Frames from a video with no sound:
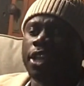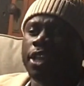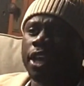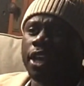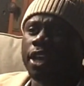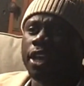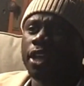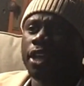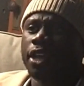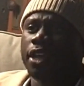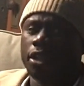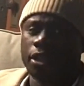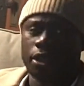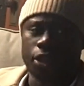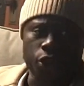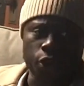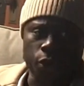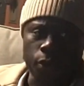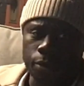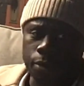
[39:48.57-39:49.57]
like,
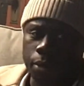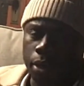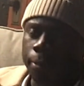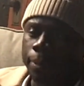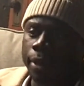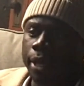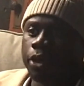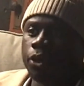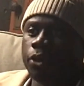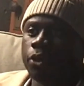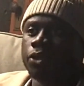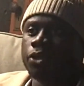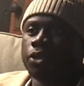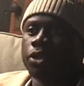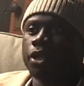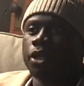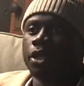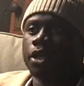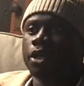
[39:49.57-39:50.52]
Barbados